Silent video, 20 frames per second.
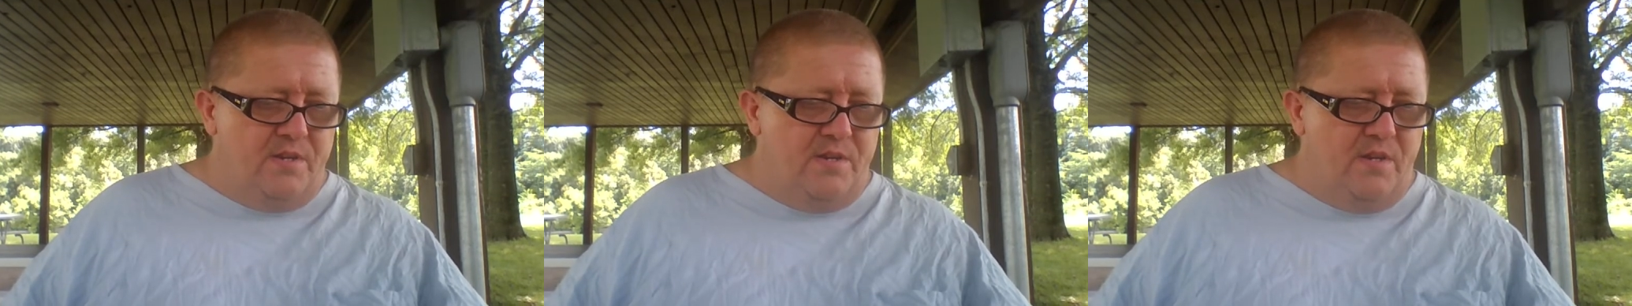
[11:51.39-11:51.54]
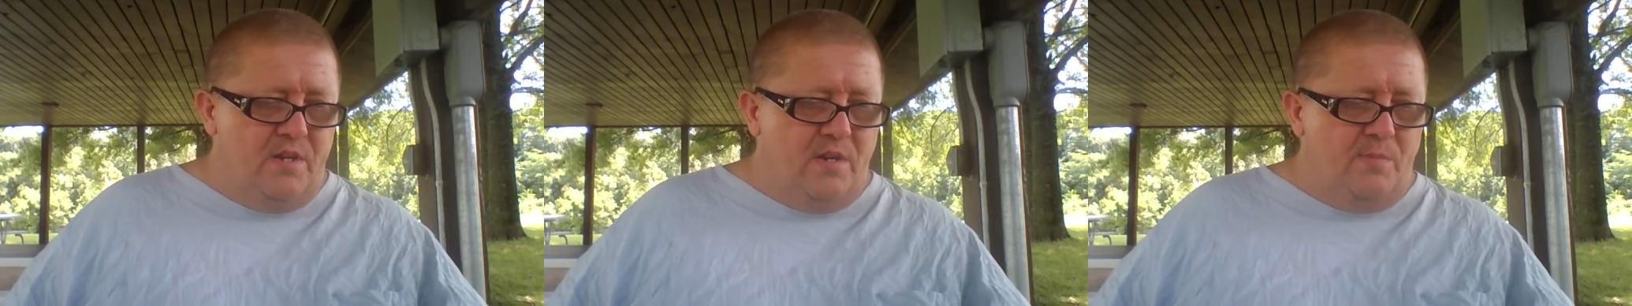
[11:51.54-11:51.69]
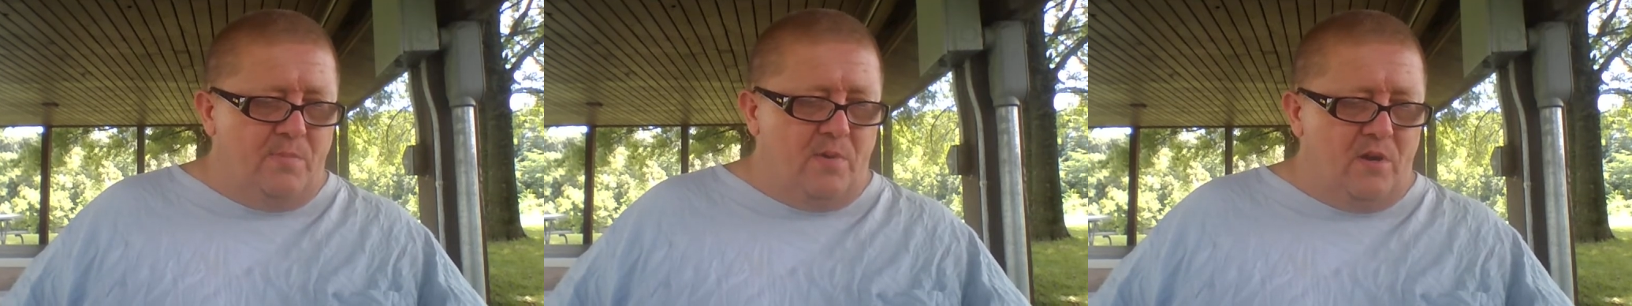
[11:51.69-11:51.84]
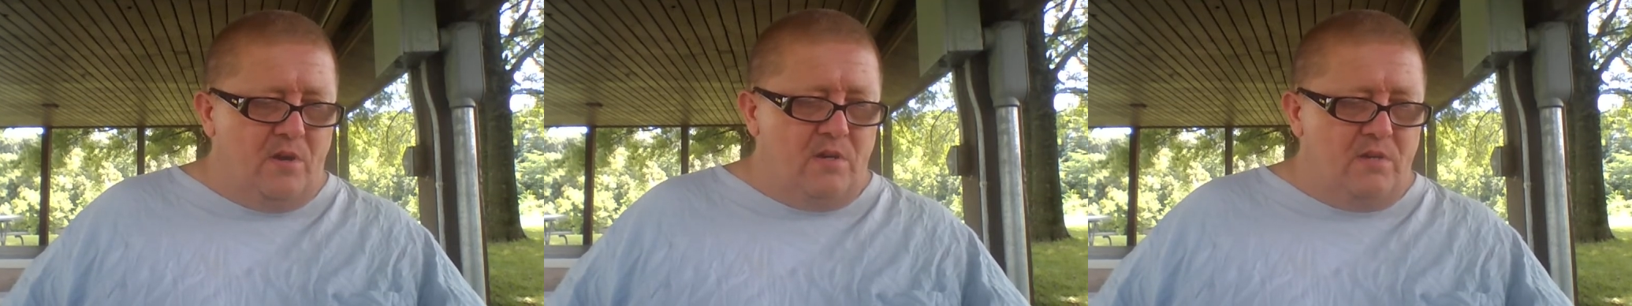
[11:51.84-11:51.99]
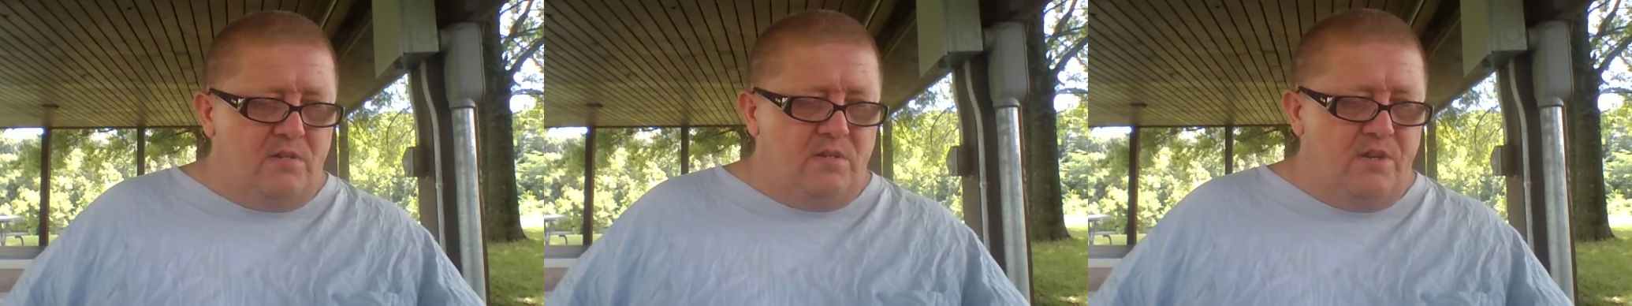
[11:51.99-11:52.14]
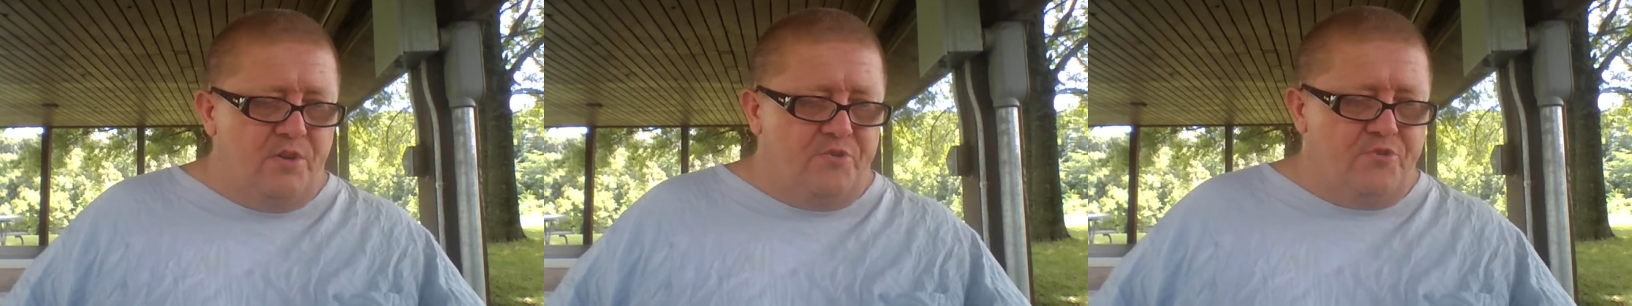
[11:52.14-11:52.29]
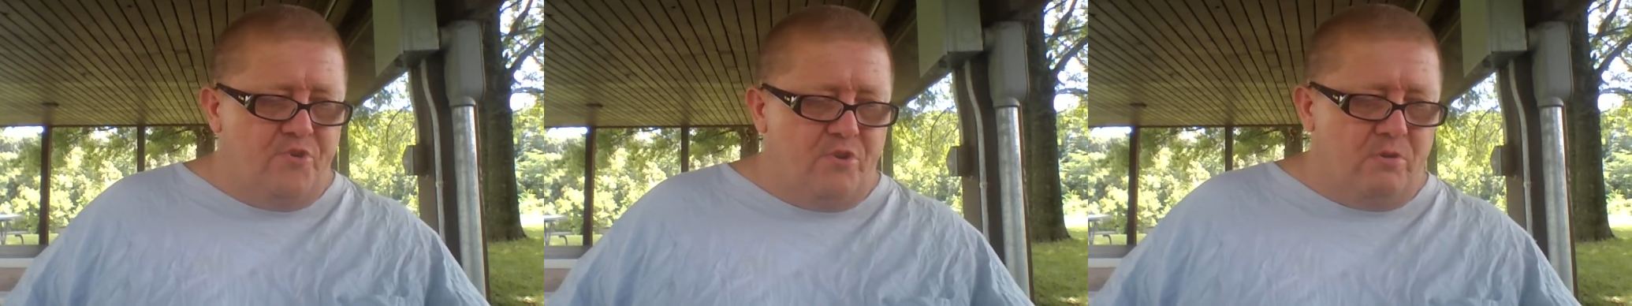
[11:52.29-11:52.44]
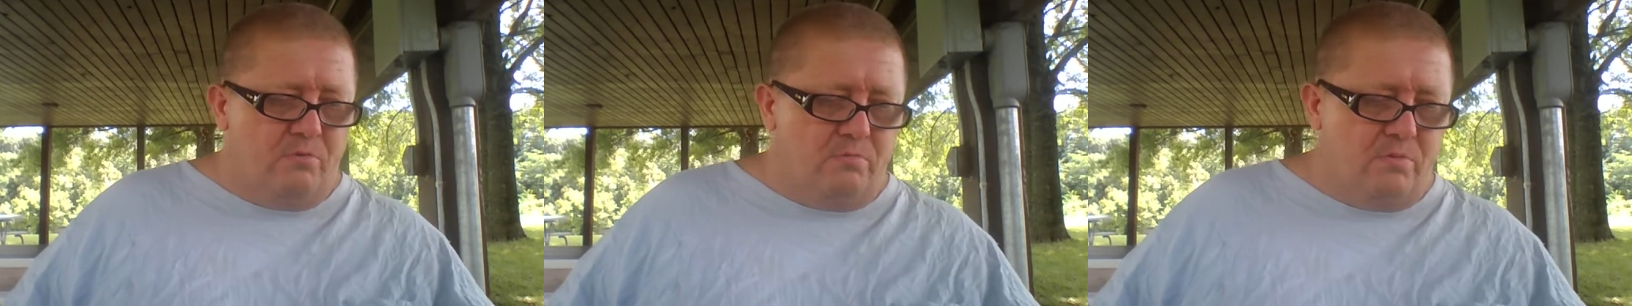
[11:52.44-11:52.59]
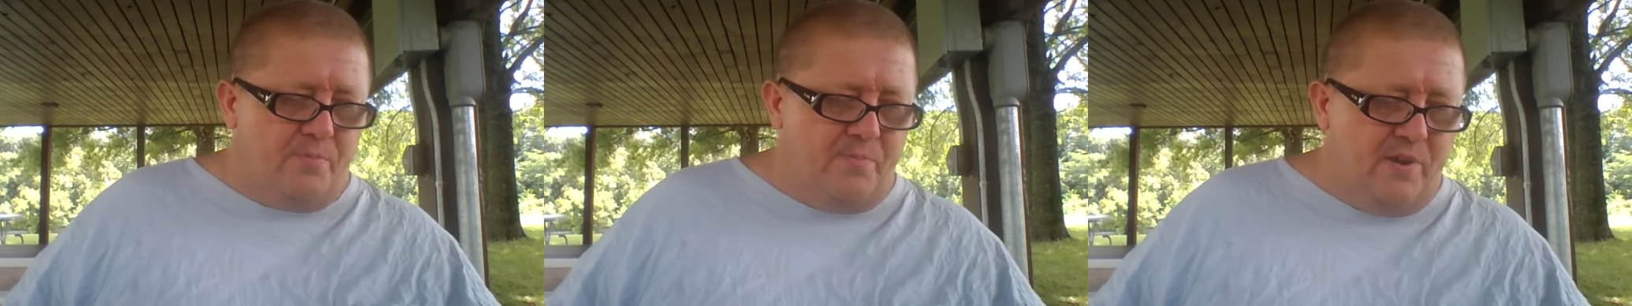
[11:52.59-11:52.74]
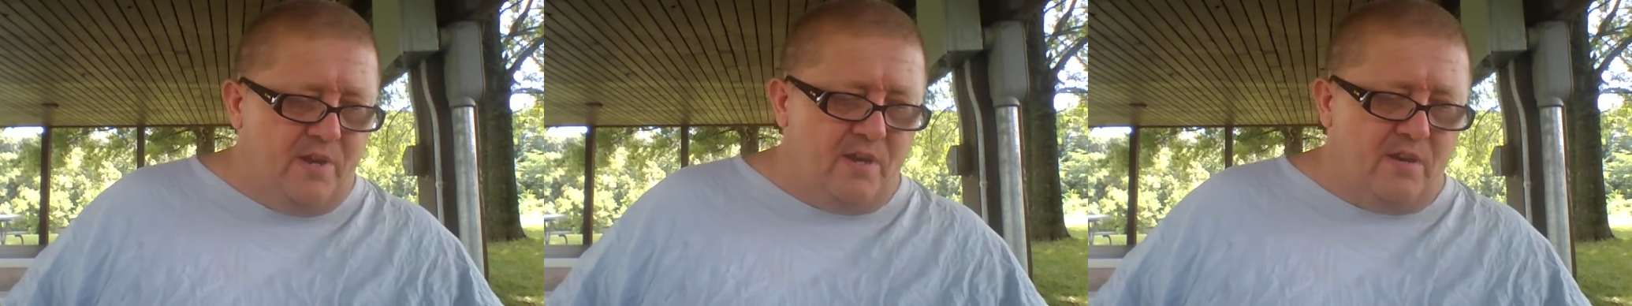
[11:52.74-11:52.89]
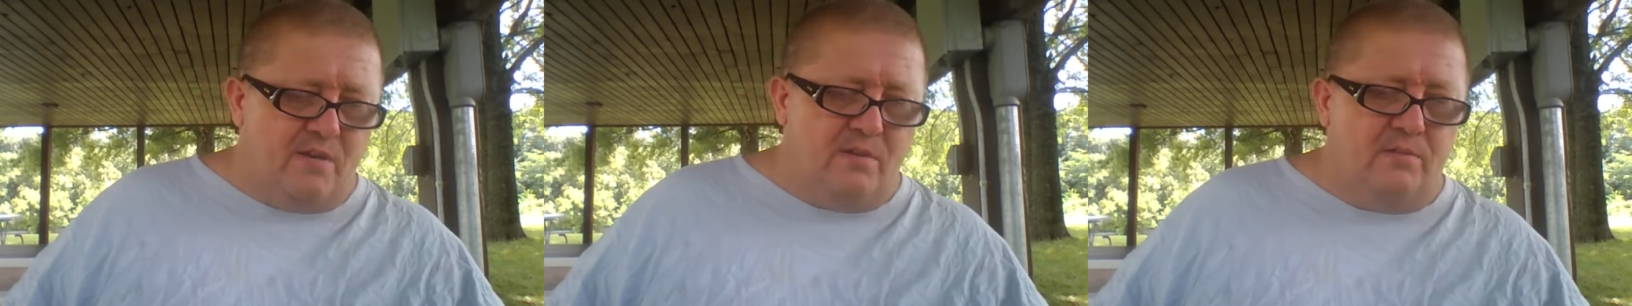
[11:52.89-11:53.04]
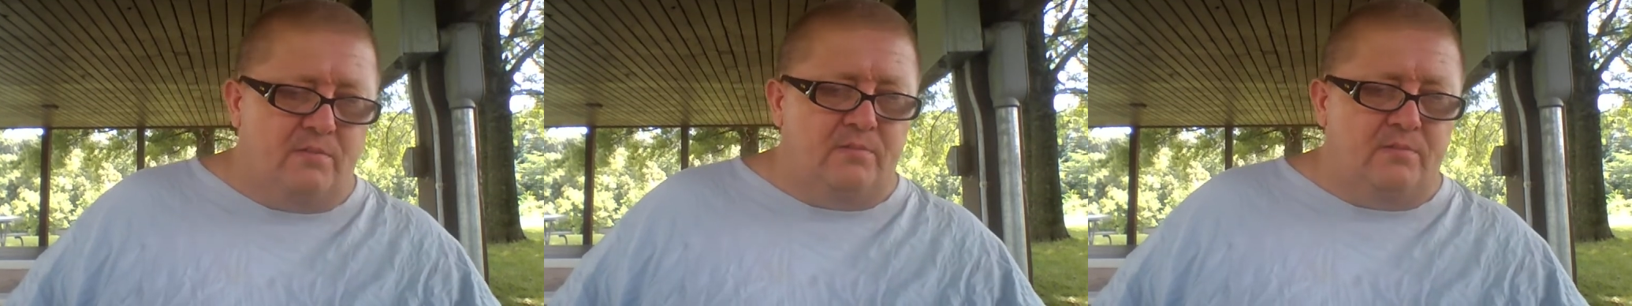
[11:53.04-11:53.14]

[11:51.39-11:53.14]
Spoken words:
DMR digital repeater?